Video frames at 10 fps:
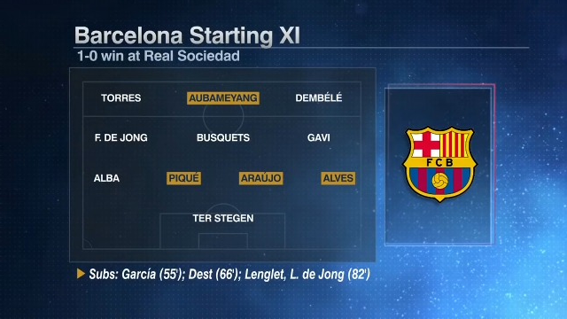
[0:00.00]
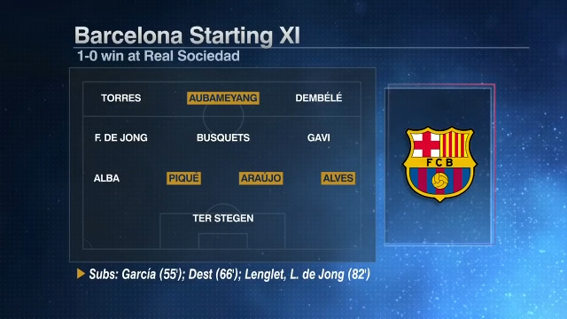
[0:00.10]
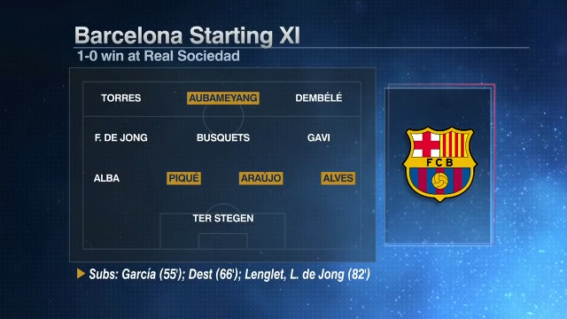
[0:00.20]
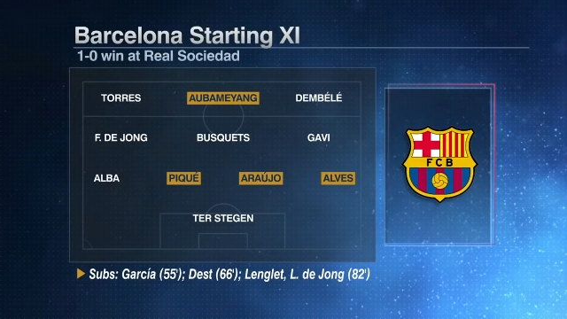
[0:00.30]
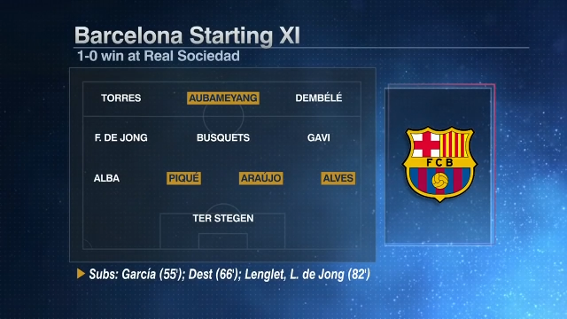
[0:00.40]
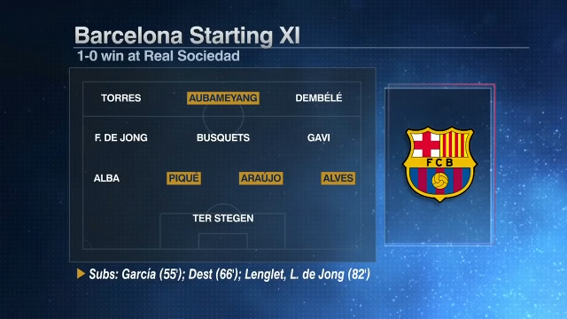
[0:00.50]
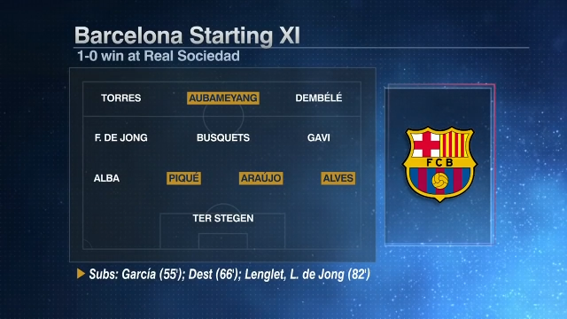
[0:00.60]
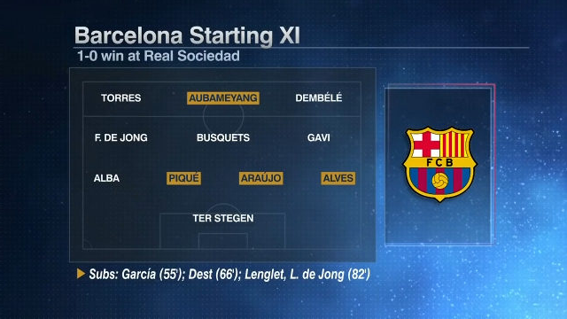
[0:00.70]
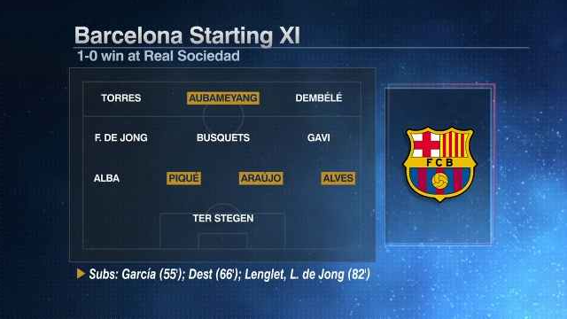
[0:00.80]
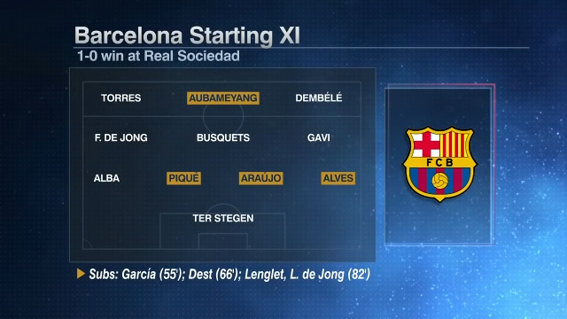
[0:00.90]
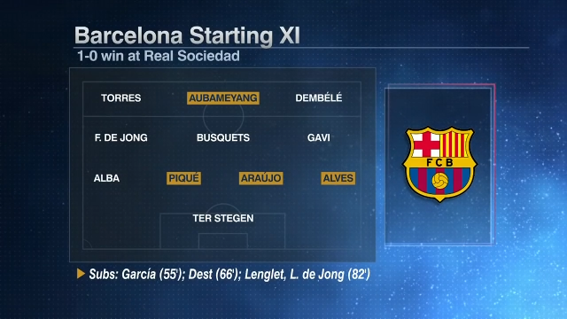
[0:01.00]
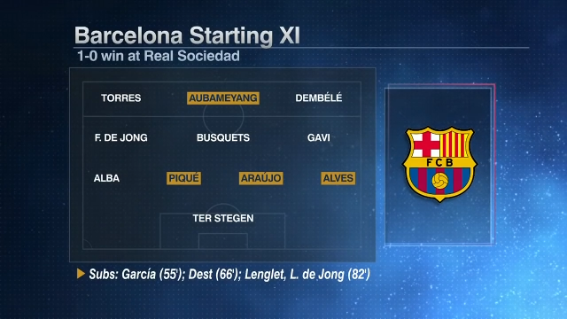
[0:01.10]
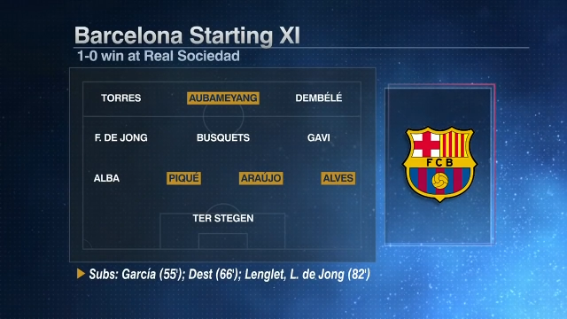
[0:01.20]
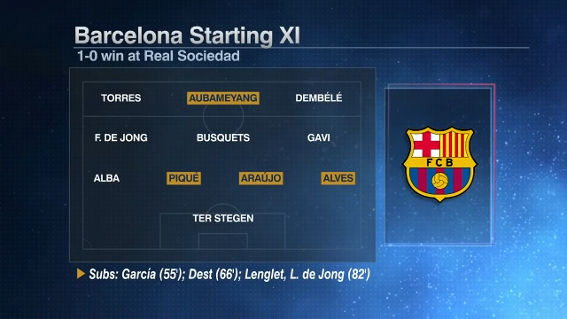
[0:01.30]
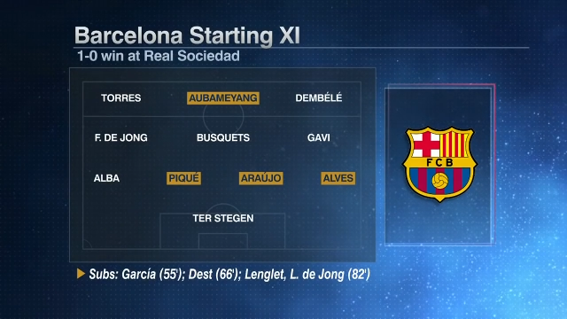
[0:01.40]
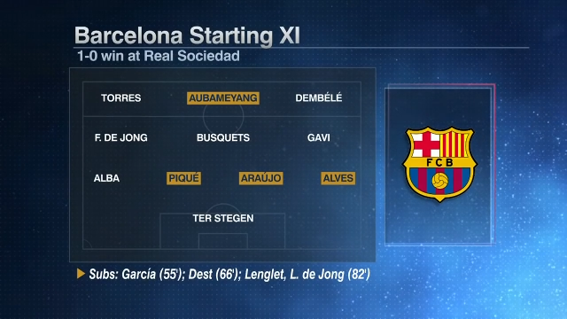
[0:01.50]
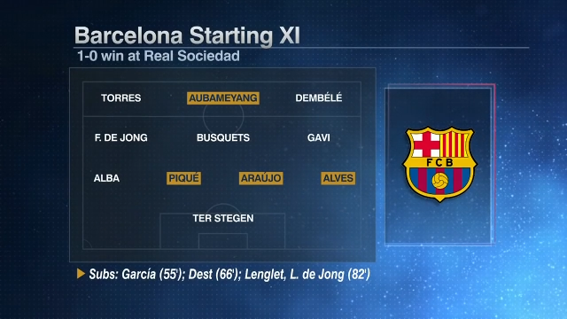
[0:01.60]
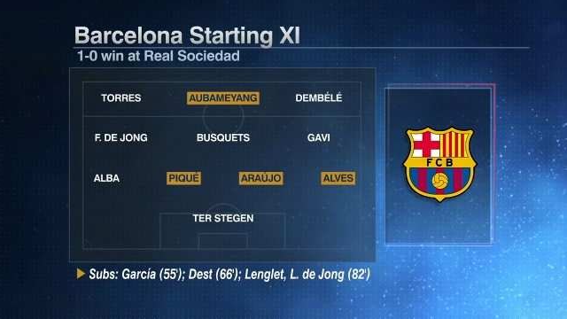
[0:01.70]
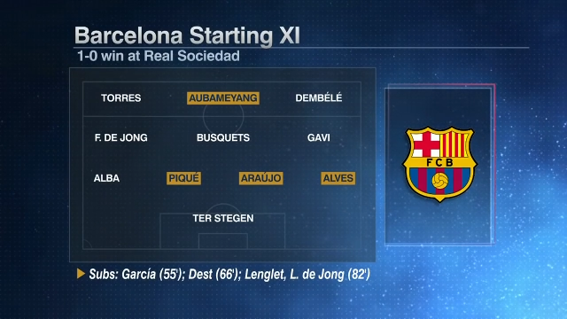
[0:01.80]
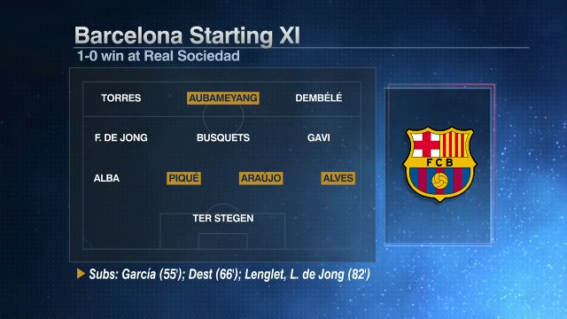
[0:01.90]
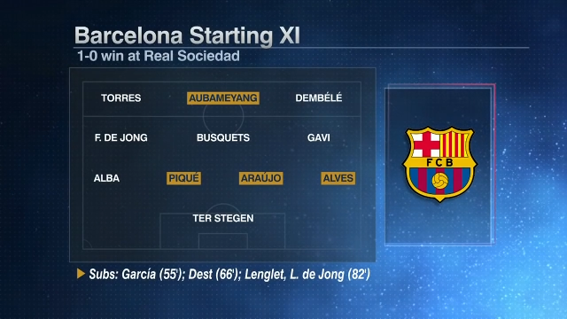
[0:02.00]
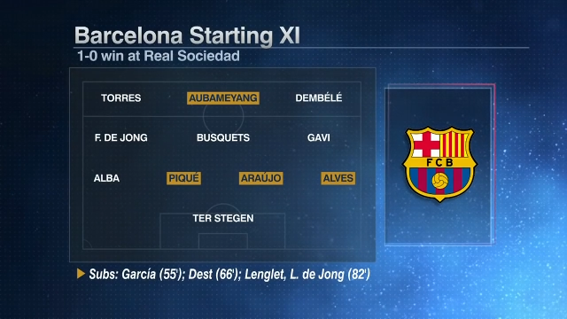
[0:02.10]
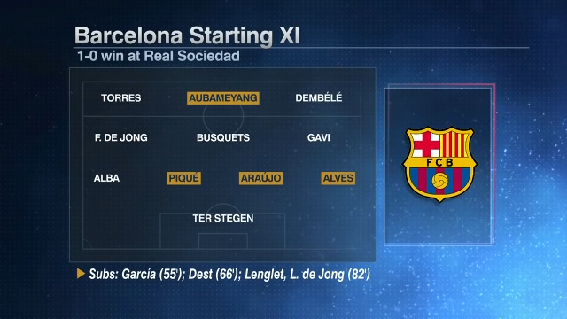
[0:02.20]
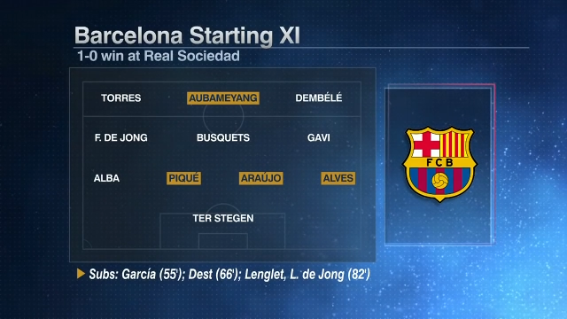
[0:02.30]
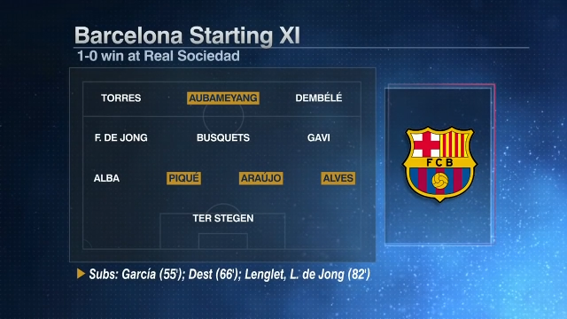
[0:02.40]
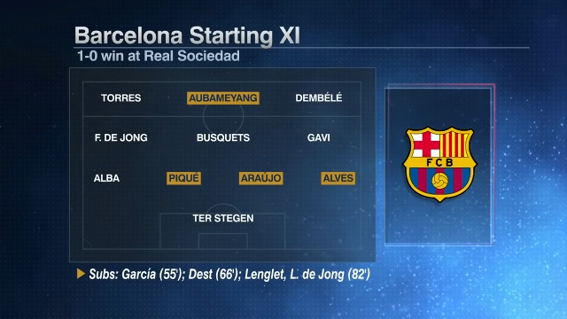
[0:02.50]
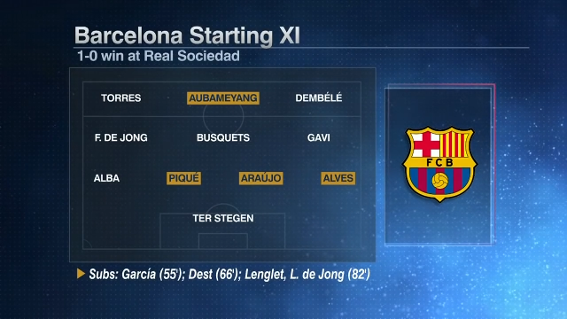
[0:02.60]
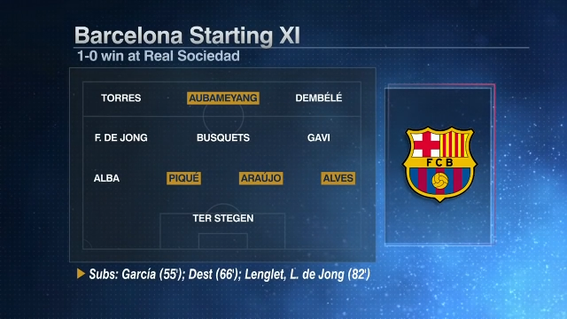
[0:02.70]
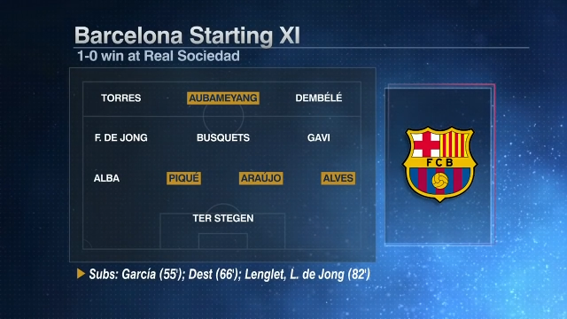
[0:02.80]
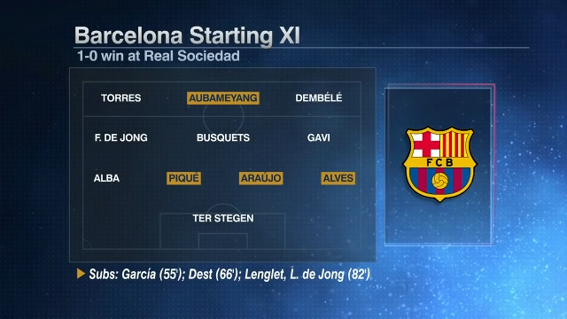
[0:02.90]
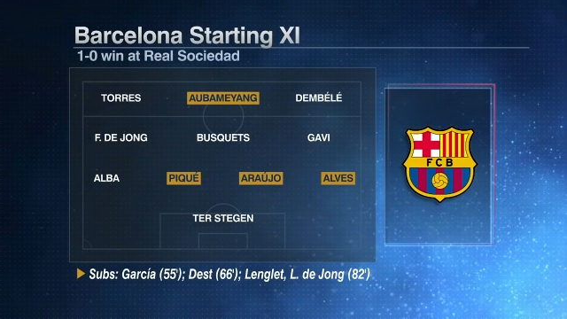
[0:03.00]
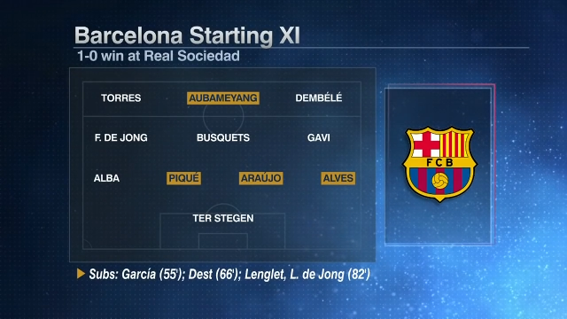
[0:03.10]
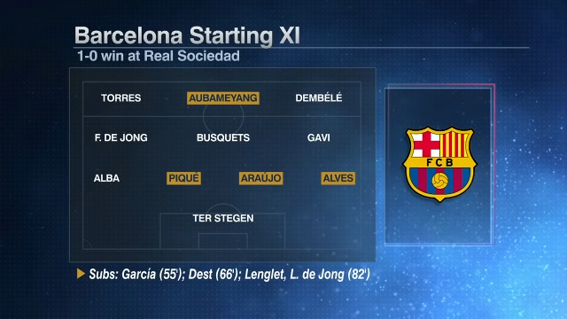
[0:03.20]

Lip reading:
[unreadable: no face in view]